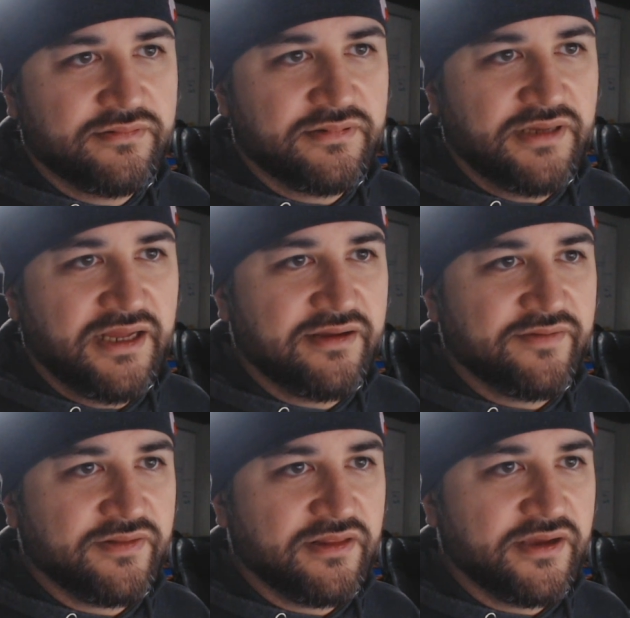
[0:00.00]
I
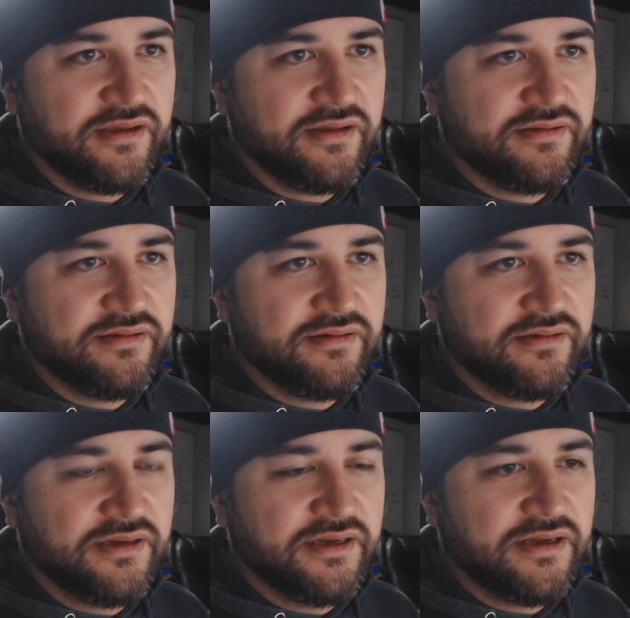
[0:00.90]
love Clank.
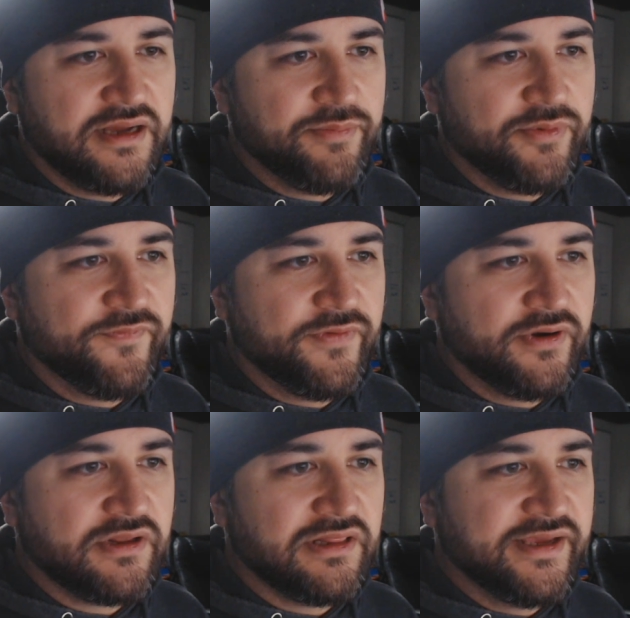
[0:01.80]
I
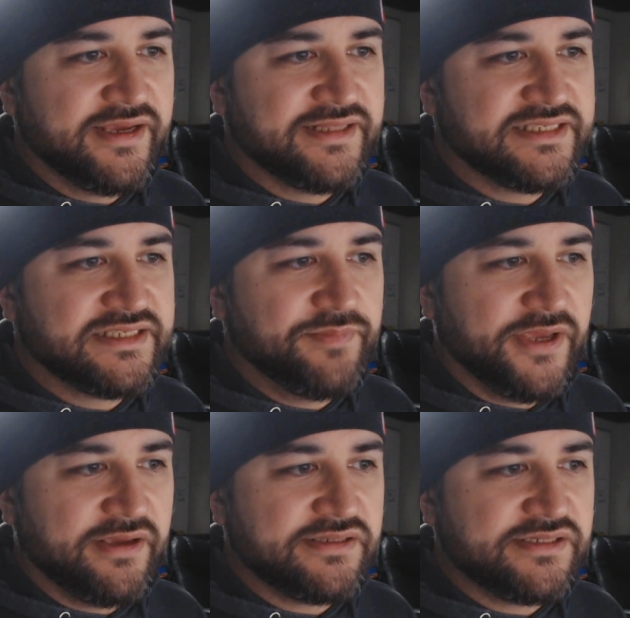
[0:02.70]
prefer Clank in
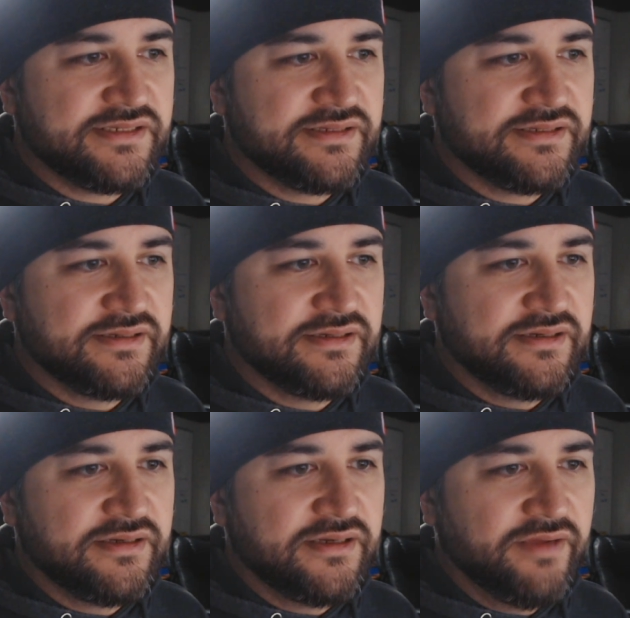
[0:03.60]
space,
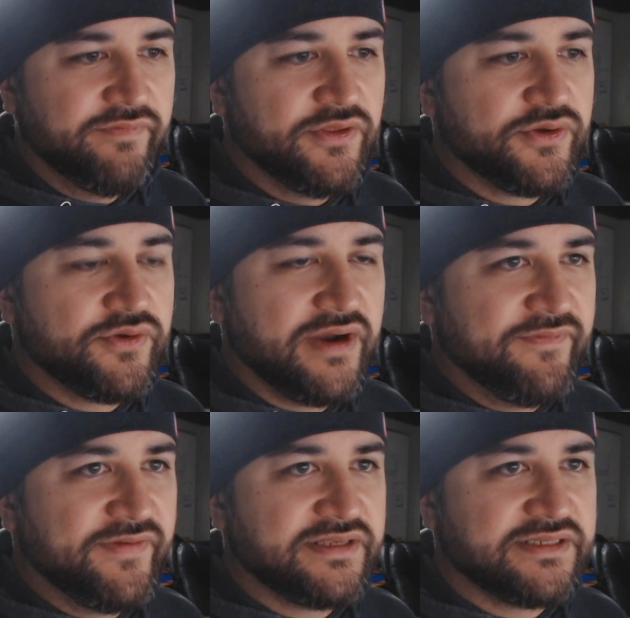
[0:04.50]
even though the
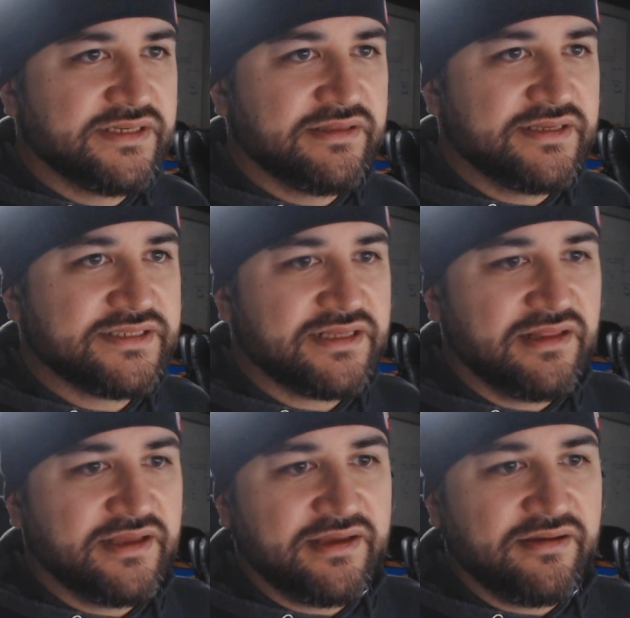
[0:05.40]
graphics in this
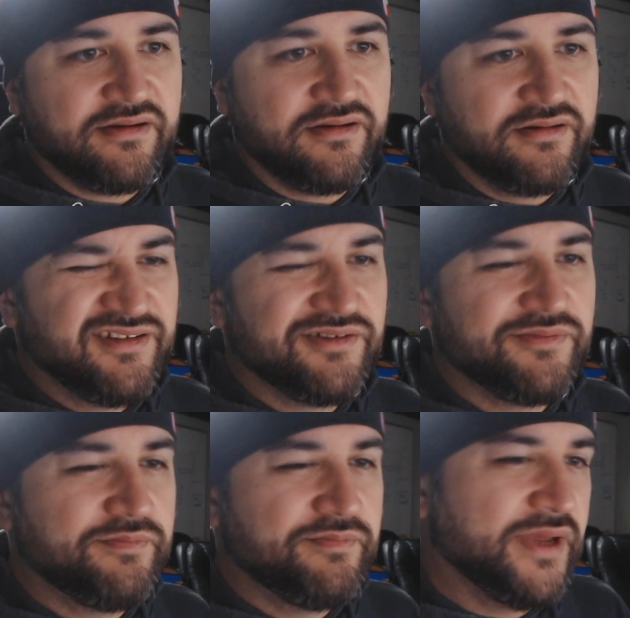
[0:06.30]
Clank are a
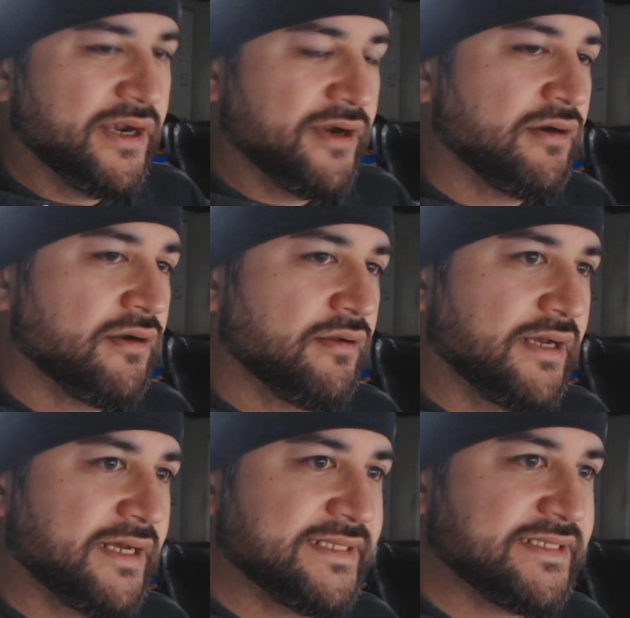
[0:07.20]
little better,
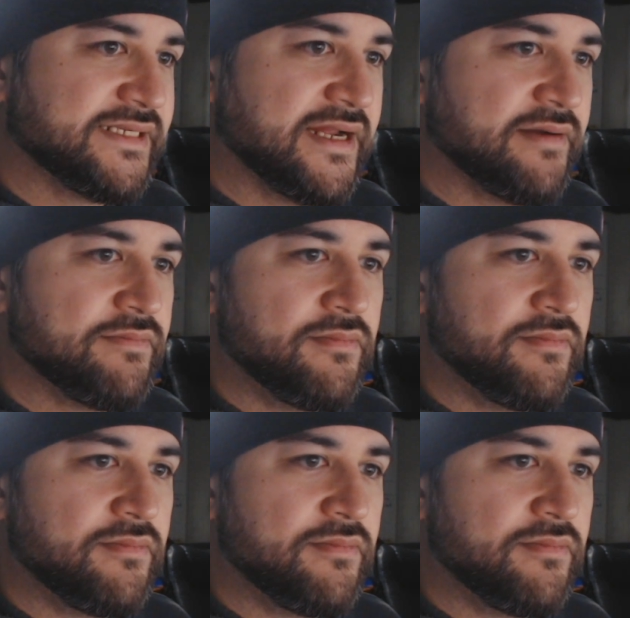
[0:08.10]
I'd say.